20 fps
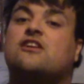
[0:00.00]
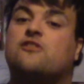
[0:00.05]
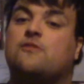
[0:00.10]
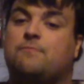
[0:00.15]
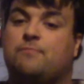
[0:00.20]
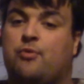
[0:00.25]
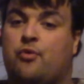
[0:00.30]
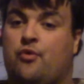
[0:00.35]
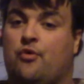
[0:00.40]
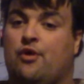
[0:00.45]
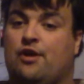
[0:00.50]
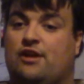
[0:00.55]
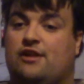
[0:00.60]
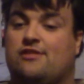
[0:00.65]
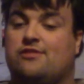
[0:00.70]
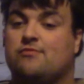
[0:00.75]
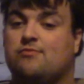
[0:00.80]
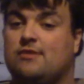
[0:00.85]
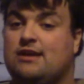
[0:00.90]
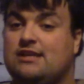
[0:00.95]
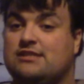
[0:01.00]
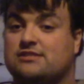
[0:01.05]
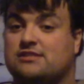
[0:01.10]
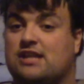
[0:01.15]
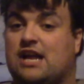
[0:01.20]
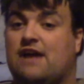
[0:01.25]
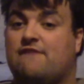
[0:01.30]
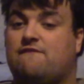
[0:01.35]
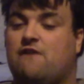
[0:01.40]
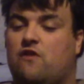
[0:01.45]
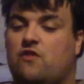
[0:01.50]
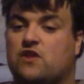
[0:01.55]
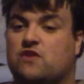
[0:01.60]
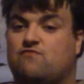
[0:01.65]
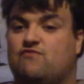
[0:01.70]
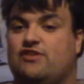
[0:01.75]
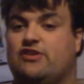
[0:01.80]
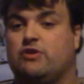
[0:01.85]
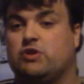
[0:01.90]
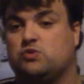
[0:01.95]
the point, the reason that I felt this
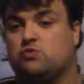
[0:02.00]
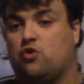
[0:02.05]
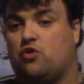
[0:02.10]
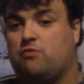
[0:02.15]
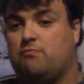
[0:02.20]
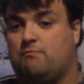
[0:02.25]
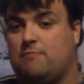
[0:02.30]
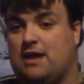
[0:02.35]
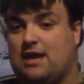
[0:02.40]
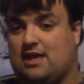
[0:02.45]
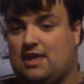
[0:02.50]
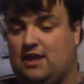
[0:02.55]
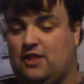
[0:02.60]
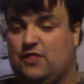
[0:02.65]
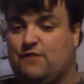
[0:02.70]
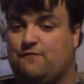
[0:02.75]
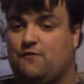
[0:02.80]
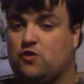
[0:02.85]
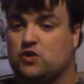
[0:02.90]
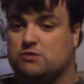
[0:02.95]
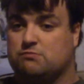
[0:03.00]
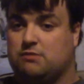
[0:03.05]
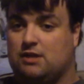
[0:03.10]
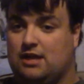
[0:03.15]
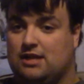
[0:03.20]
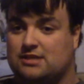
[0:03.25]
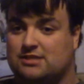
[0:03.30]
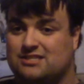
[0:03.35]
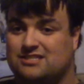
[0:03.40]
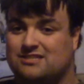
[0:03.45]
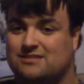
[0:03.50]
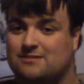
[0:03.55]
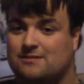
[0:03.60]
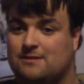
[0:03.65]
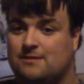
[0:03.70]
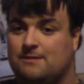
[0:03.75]
video was worth making in the first place.